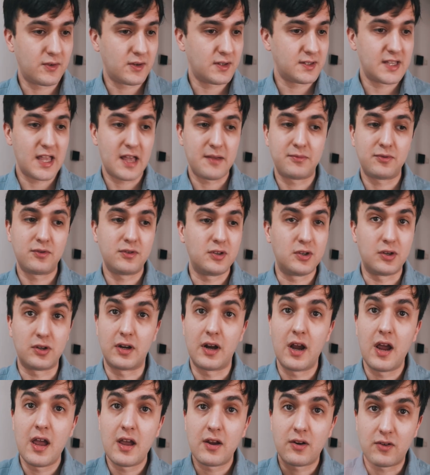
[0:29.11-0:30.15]
For example, your
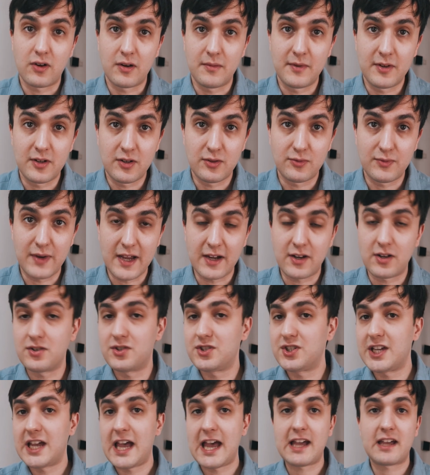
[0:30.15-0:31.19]
criminal record
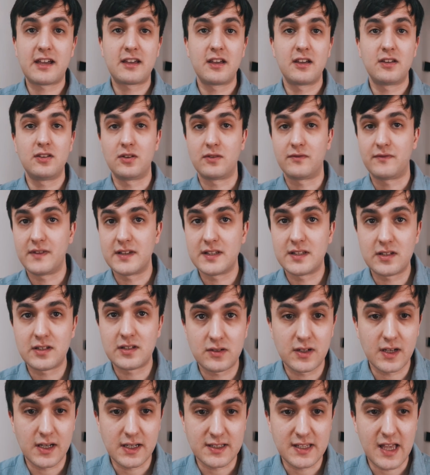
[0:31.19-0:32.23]
check, your
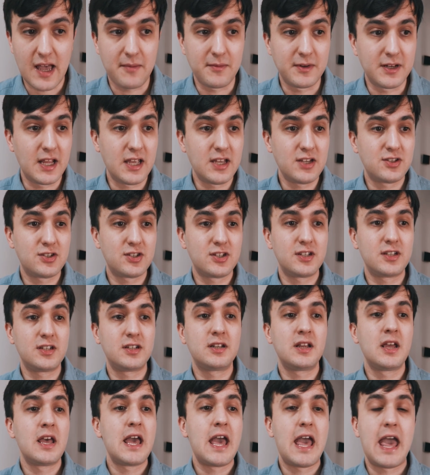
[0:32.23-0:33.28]
physical examination,